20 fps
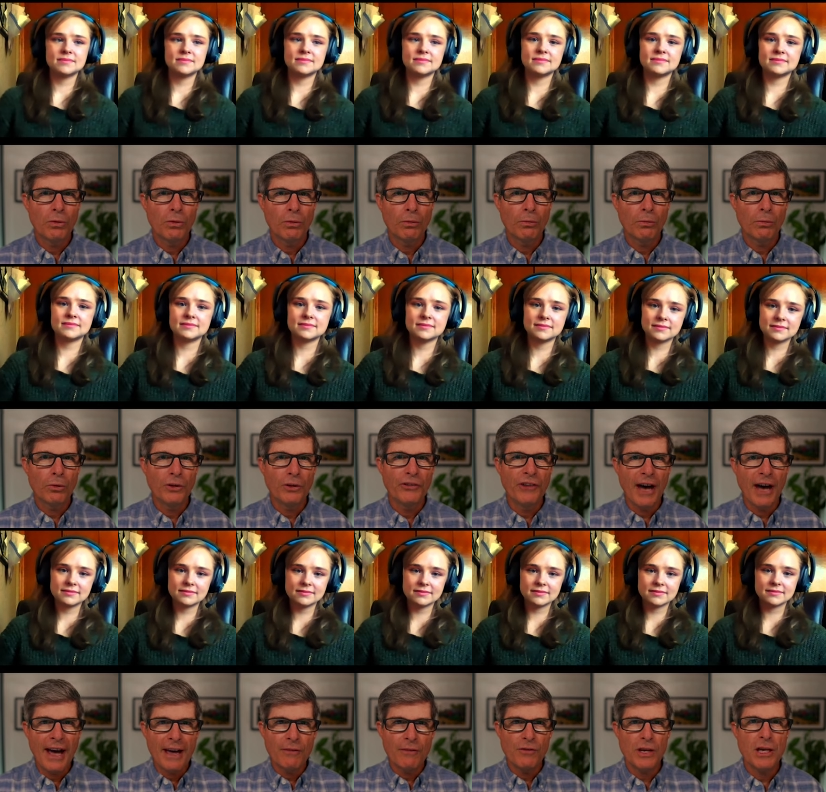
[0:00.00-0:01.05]
Speaker 1: we'll, we'll
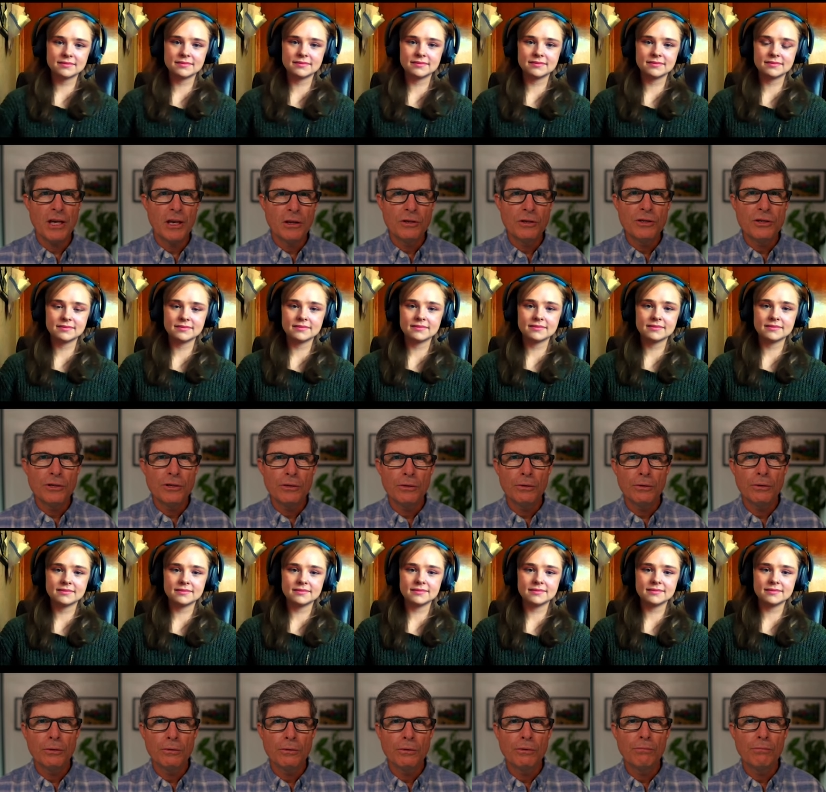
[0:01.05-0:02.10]
dive
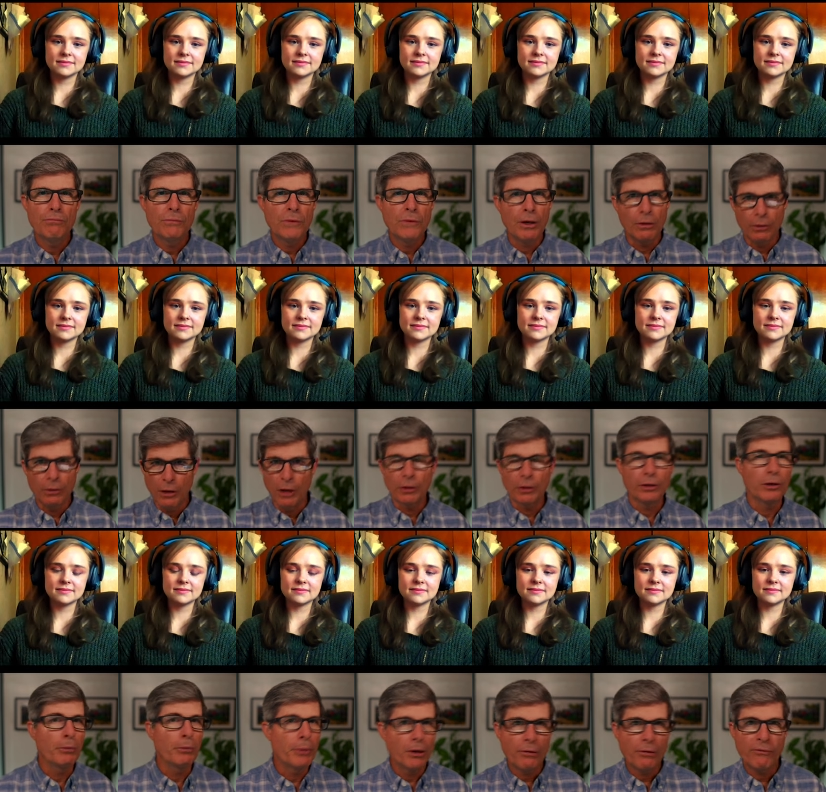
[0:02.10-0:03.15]
into you know, a
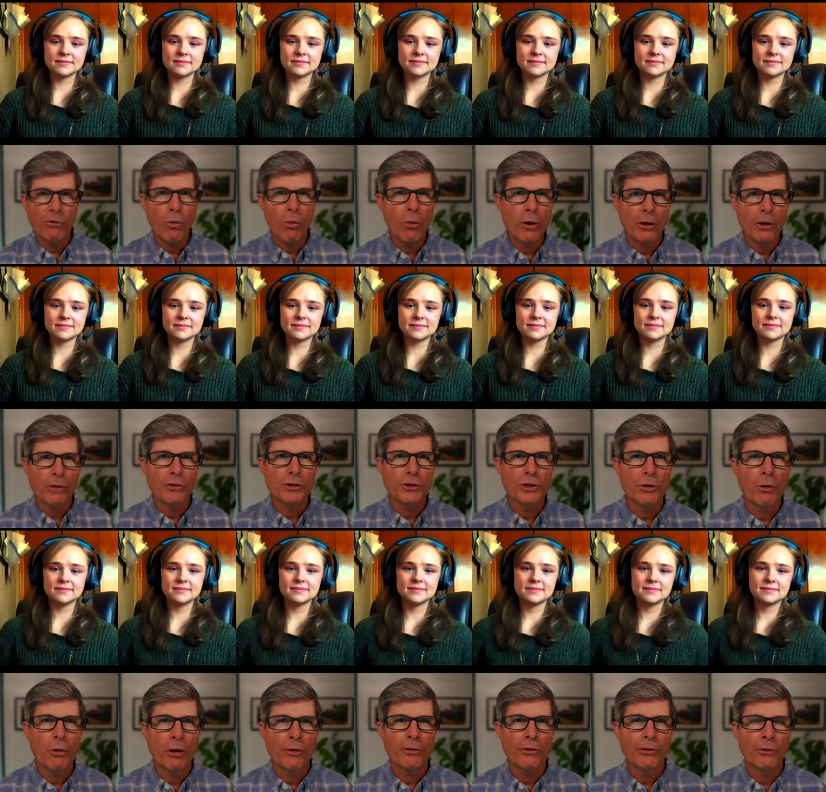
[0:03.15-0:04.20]
little bit of the work that
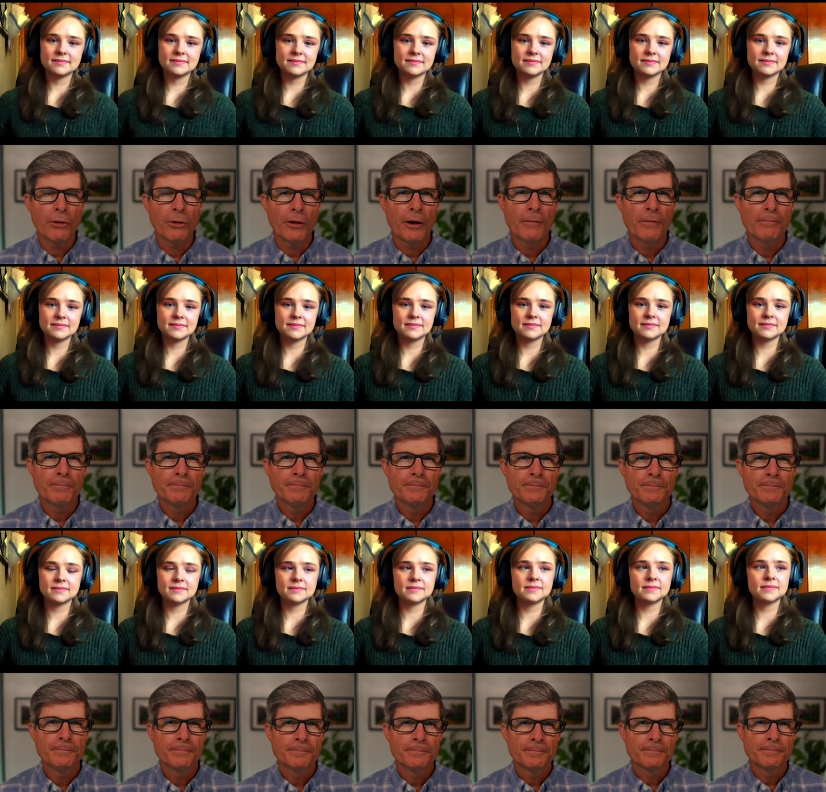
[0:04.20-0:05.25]
you all are doing there.
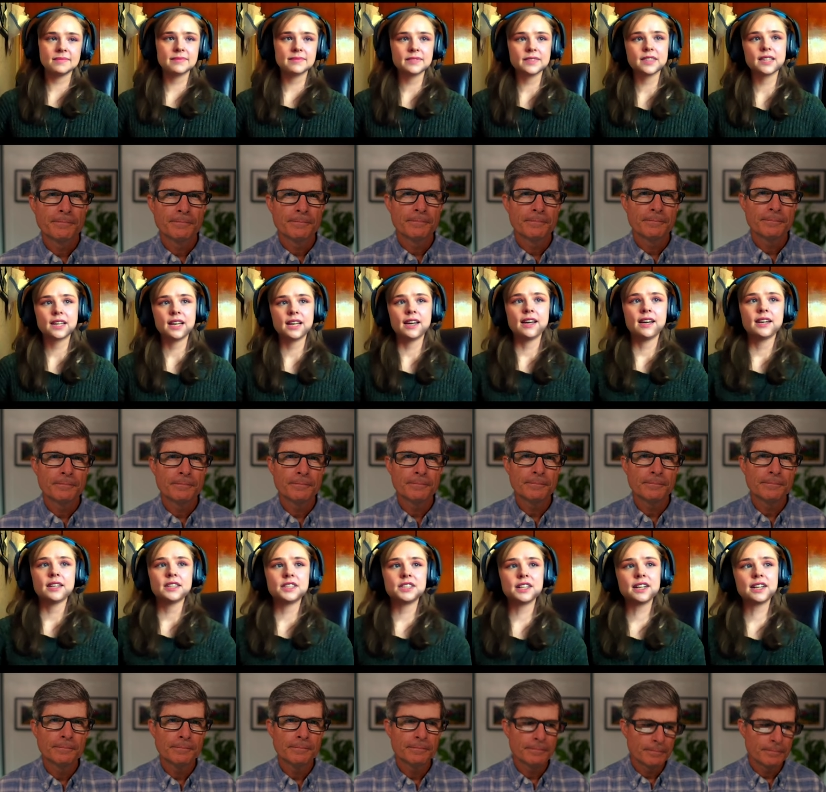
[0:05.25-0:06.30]

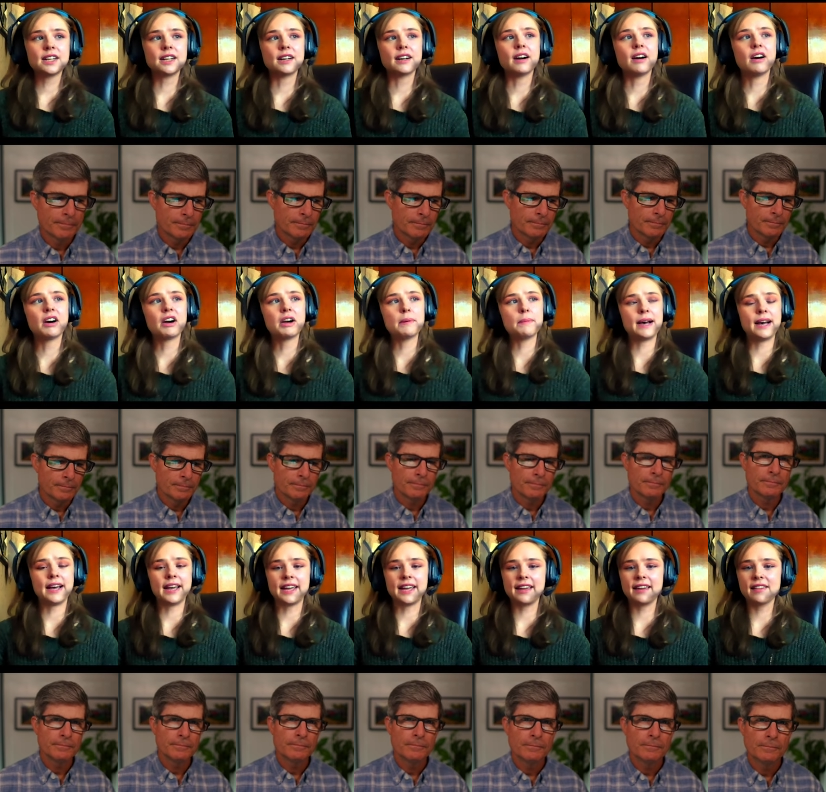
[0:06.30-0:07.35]
Speaker 2: Sure.
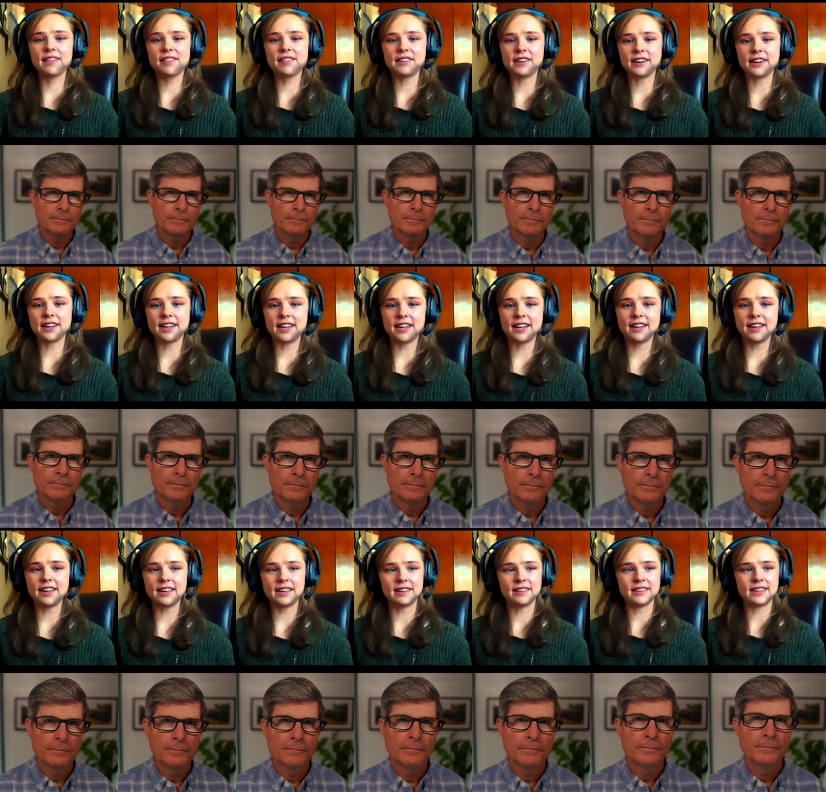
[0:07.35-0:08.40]
RMI started
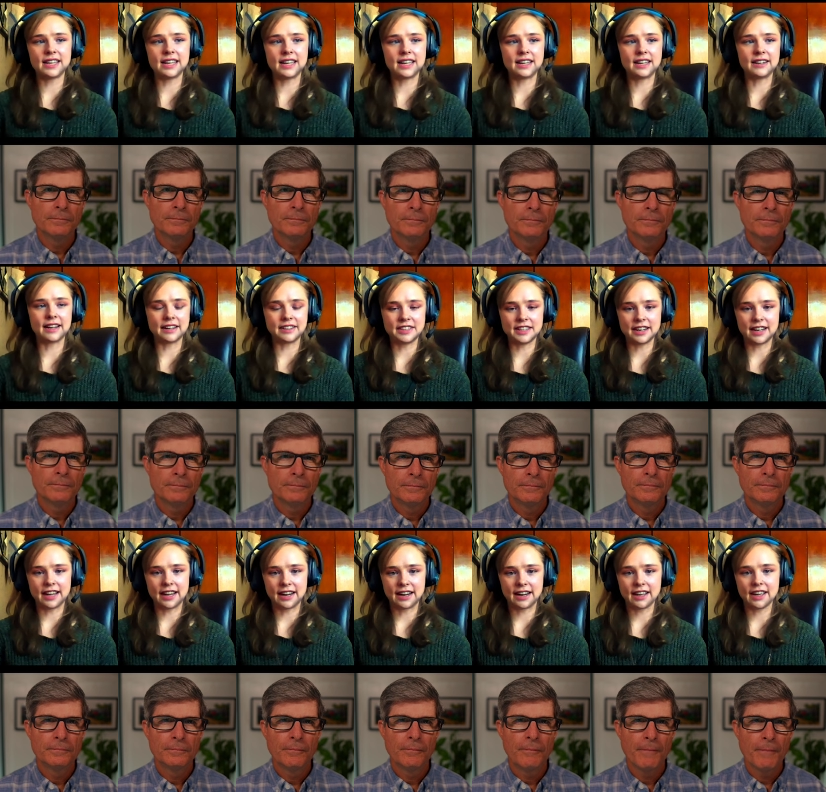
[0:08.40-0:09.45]
in the
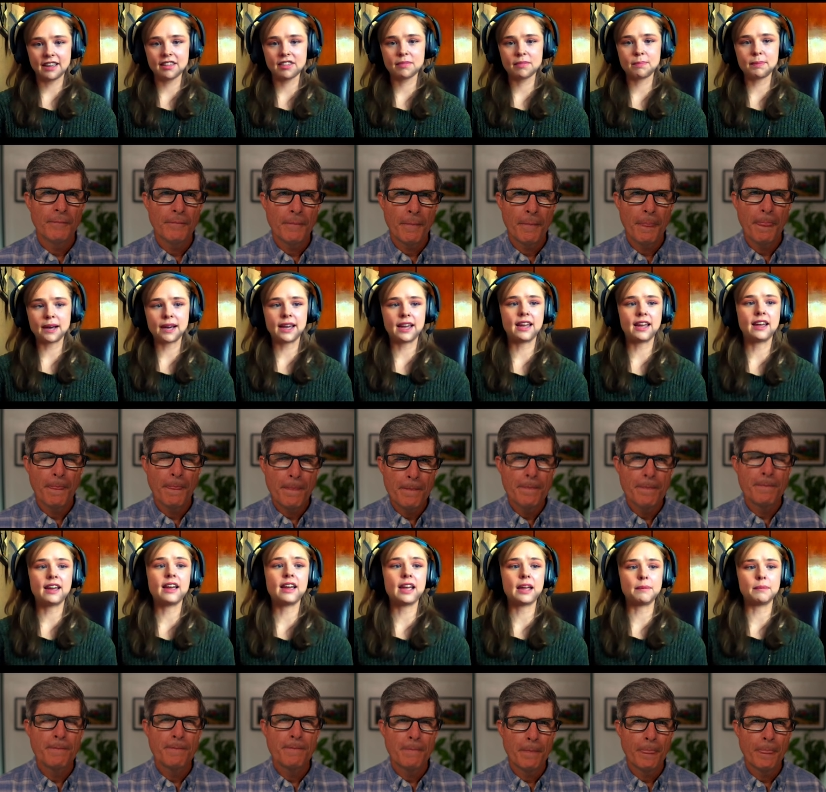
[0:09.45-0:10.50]
1980s by
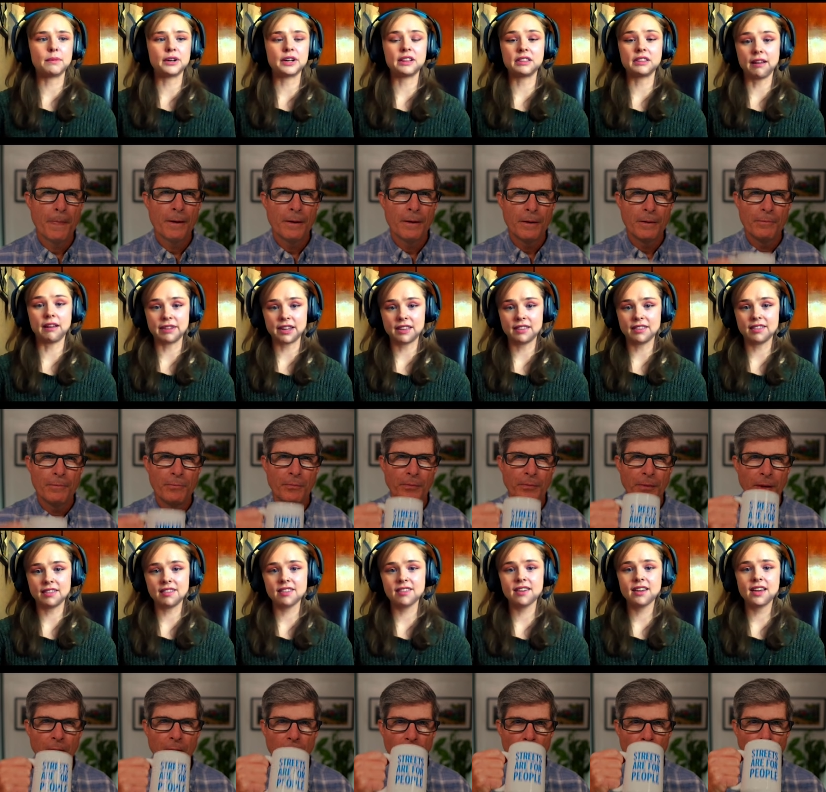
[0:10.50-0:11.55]
Amory
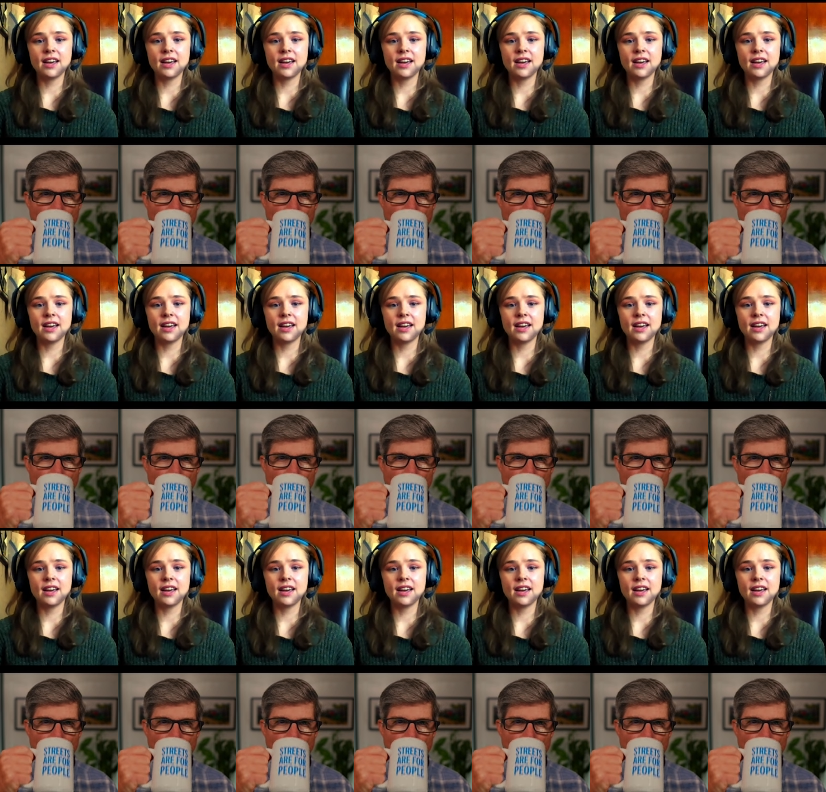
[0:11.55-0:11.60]
Lovins.